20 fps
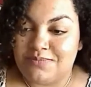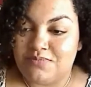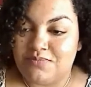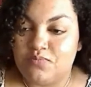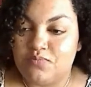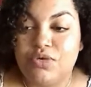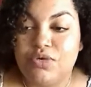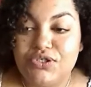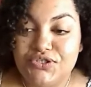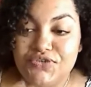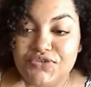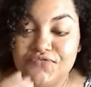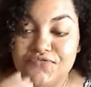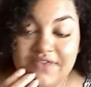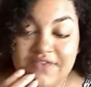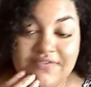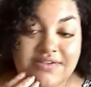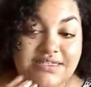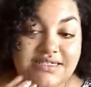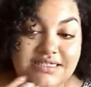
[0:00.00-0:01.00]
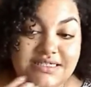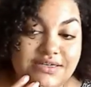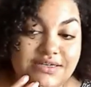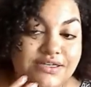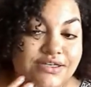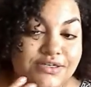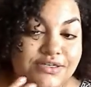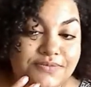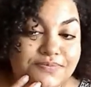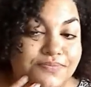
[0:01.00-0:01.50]
What's your favorite
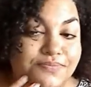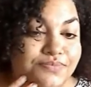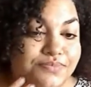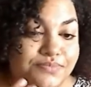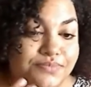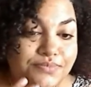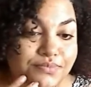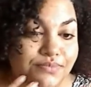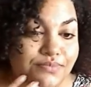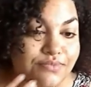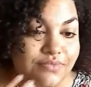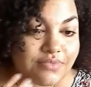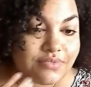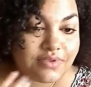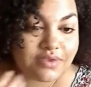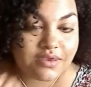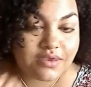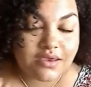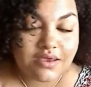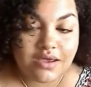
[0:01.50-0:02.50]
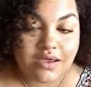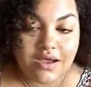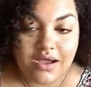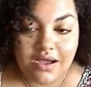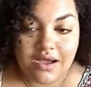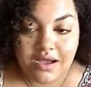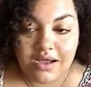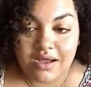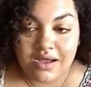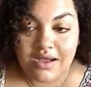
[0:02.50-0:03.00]
cereal?
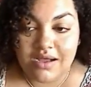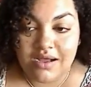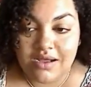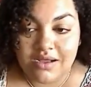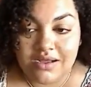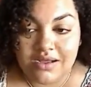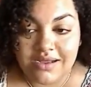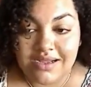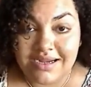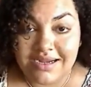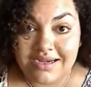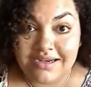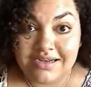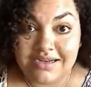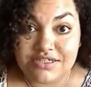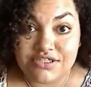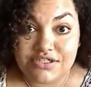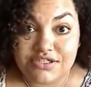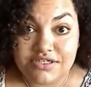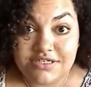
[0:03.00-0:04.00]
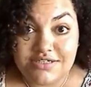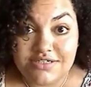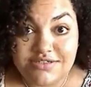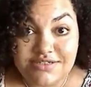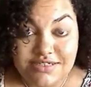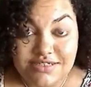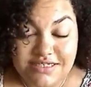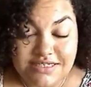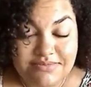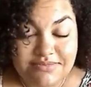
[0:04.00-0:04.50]
Honey Nut Cheerios
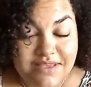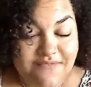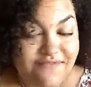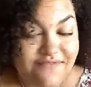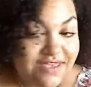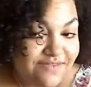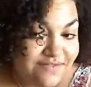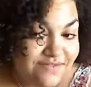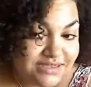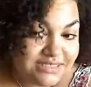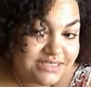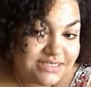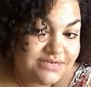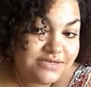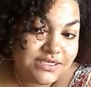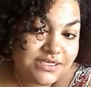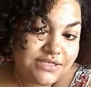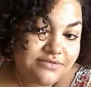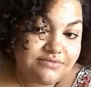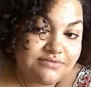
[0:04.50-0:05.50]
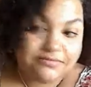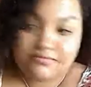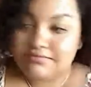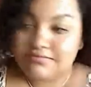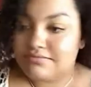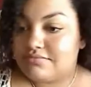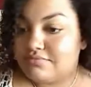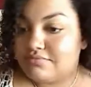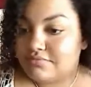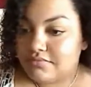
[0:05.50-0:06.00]
is my favorite cereal.
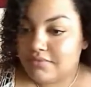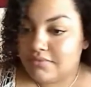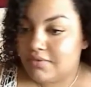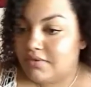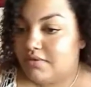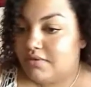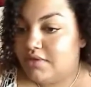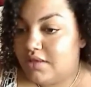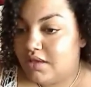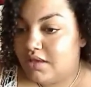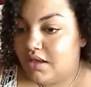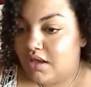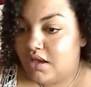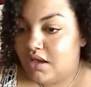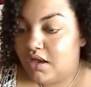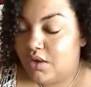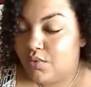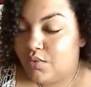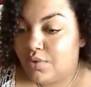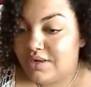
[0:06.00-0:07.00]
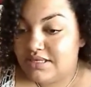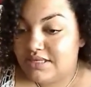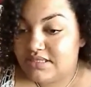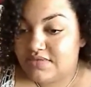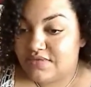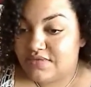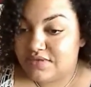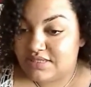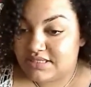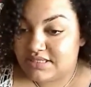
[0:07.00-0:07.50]
What is the
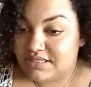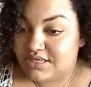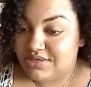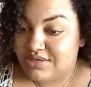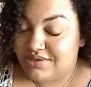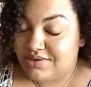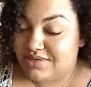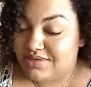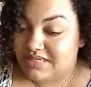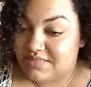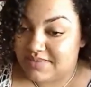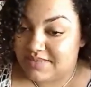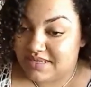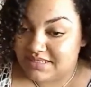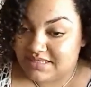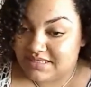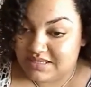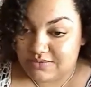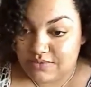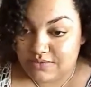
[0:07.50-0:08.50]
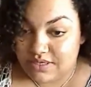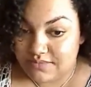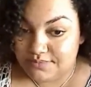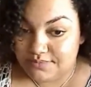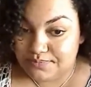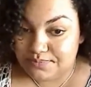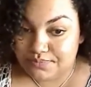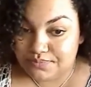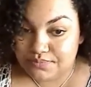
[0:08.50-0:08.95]
first thing you notice about someone?